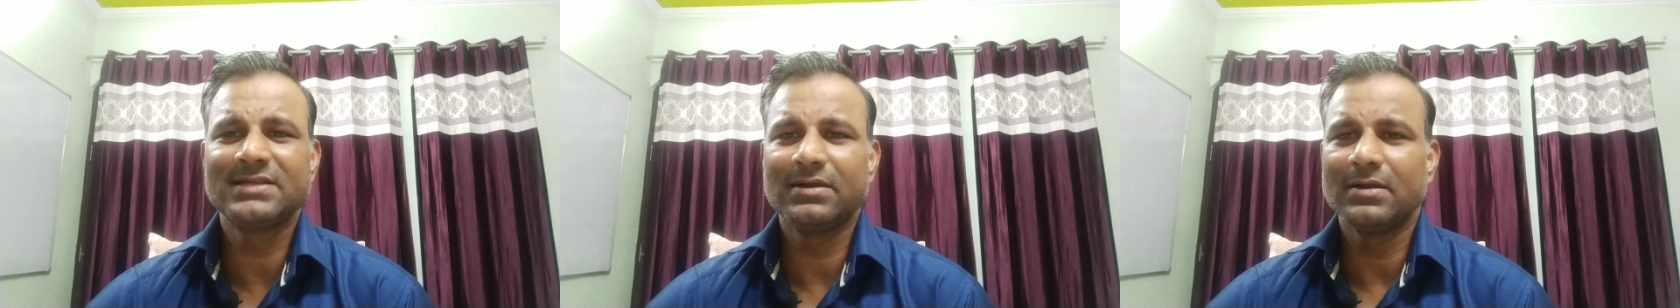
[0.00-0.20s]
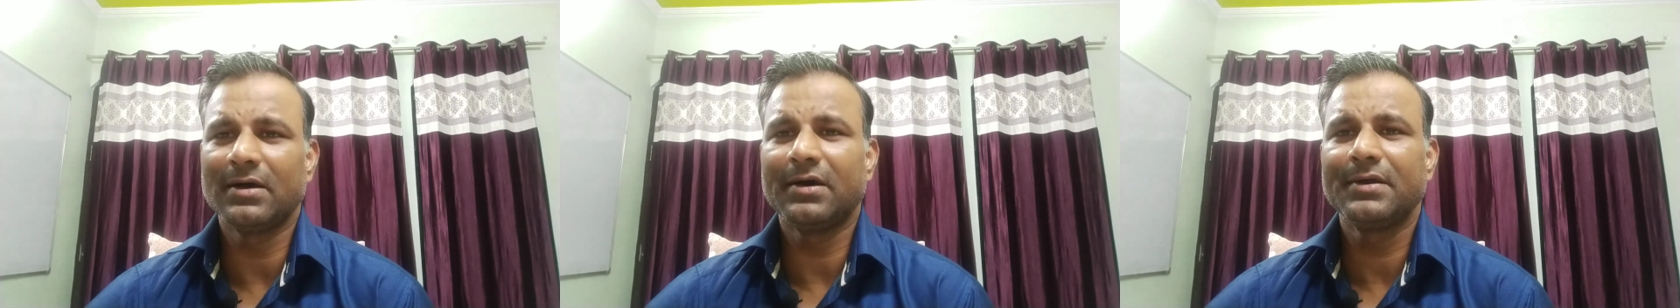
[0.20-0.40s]

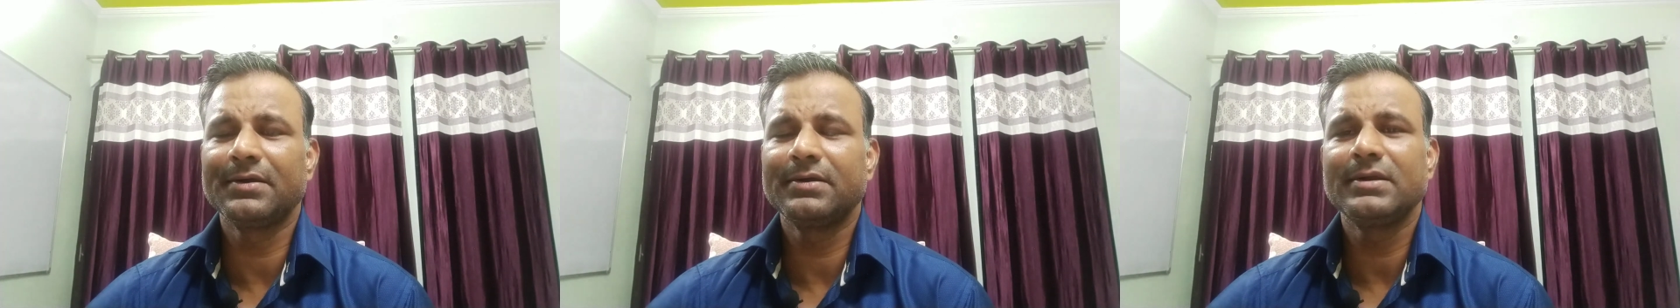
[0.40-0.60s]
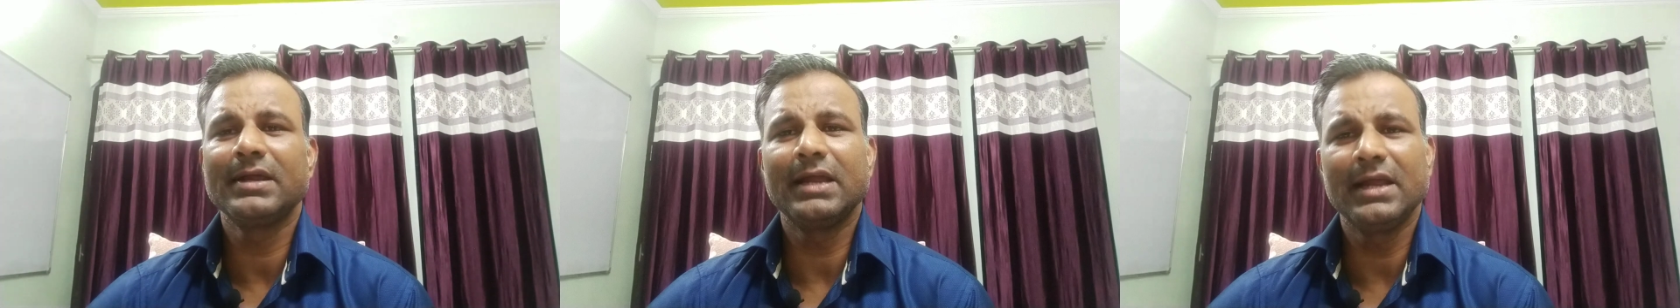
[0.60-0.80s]

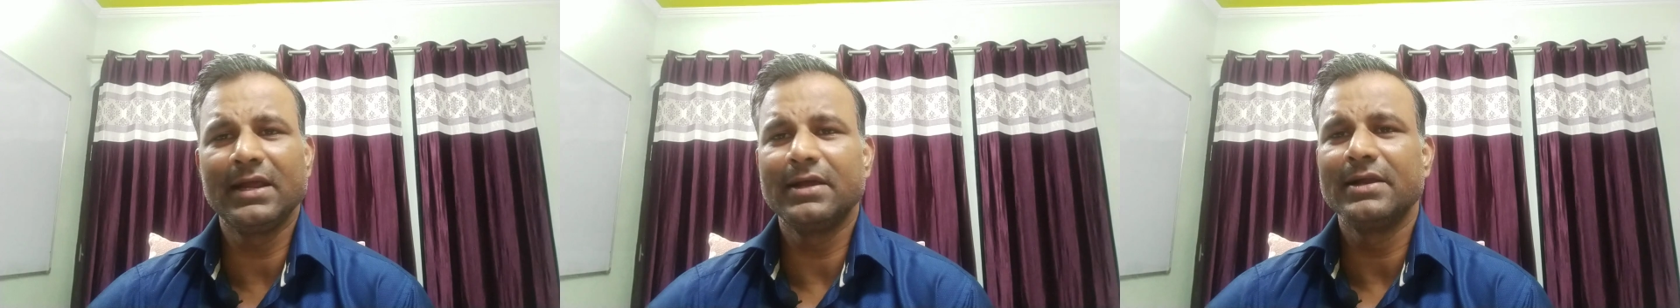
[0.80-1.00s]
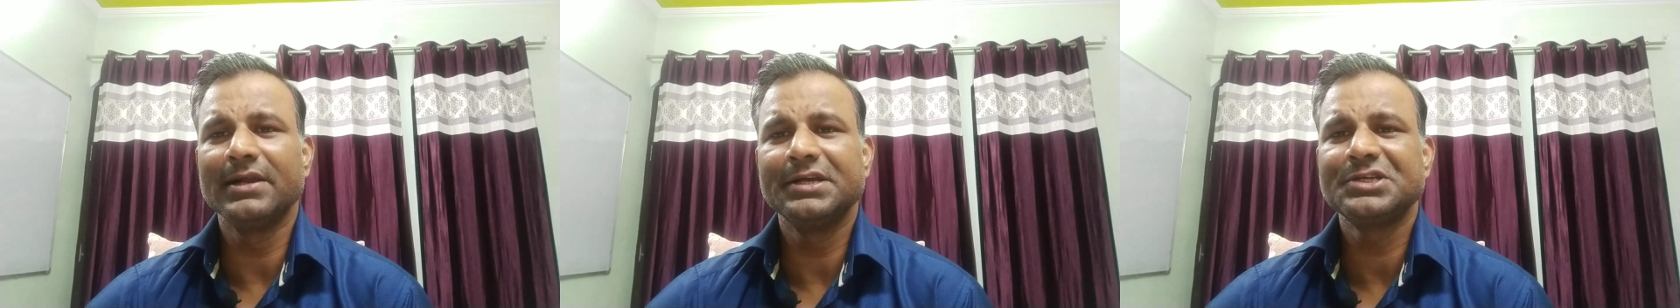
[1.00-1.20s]
learn
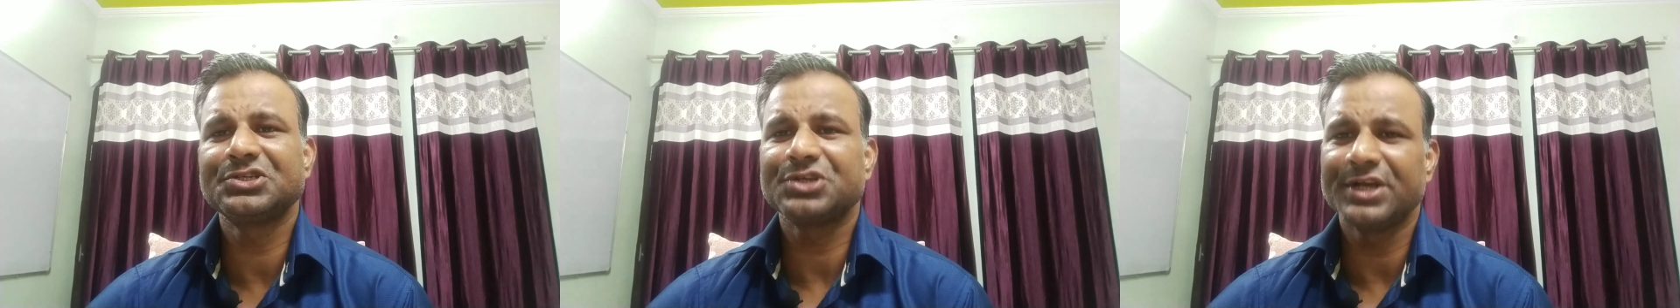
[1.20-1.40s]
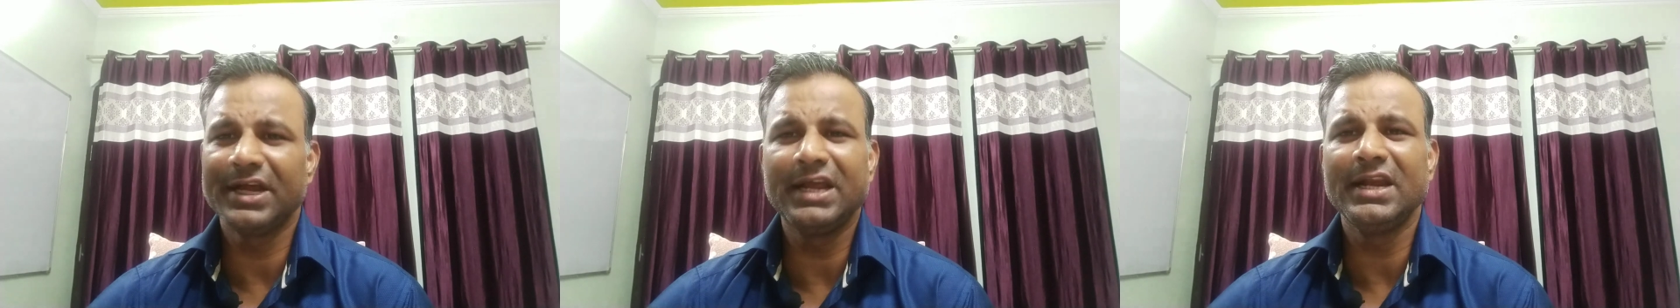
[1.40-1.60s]

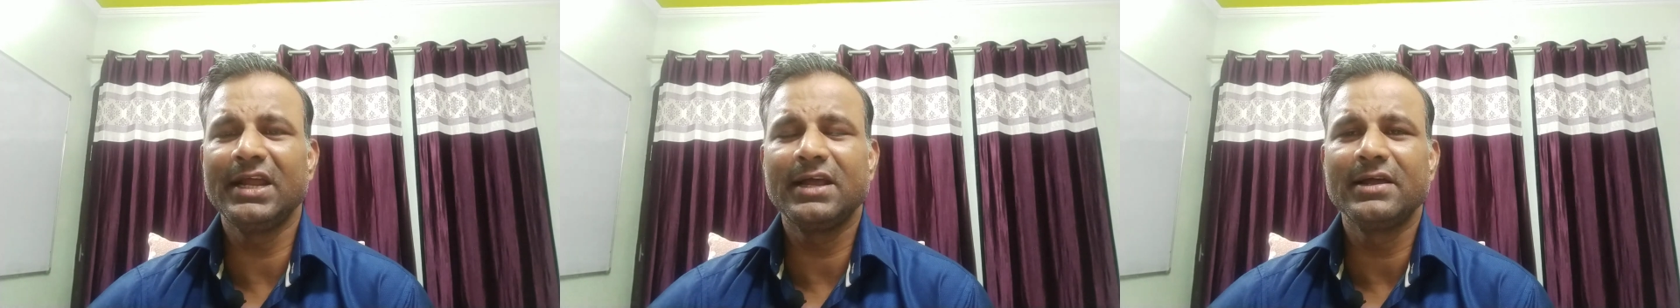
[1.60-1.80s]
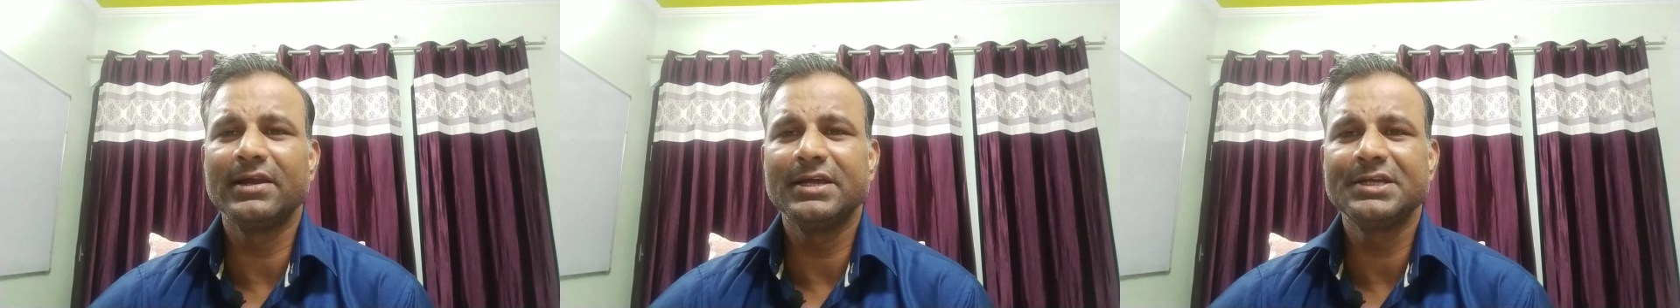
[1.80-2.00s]
English in
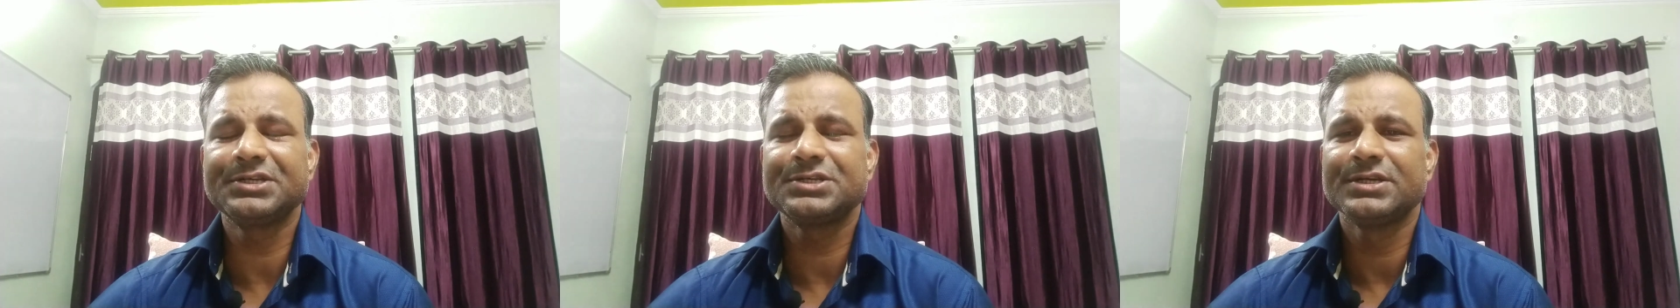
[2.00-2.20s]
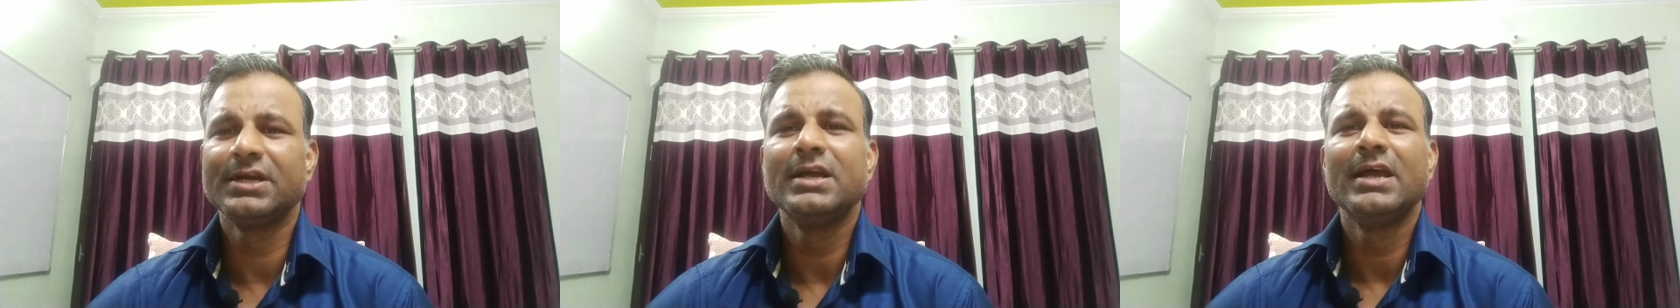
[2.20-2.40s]

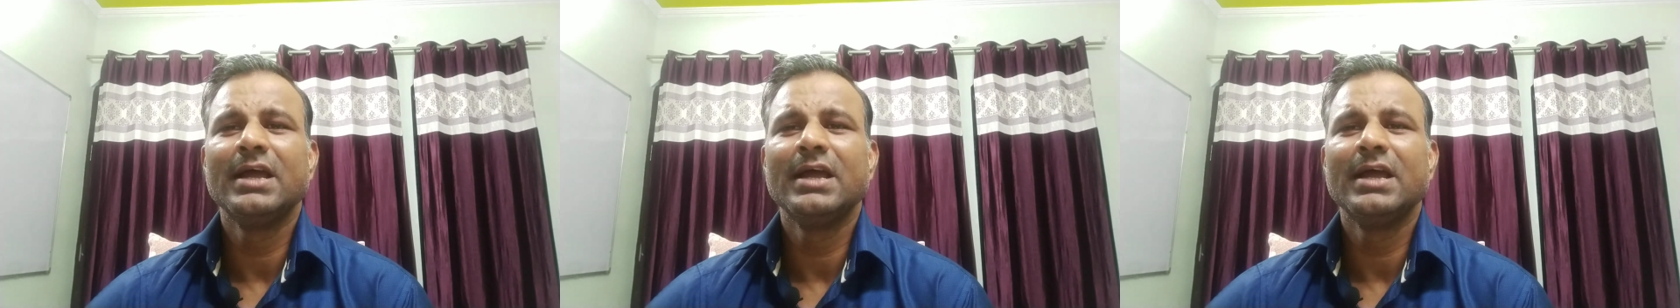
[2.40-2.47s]
English.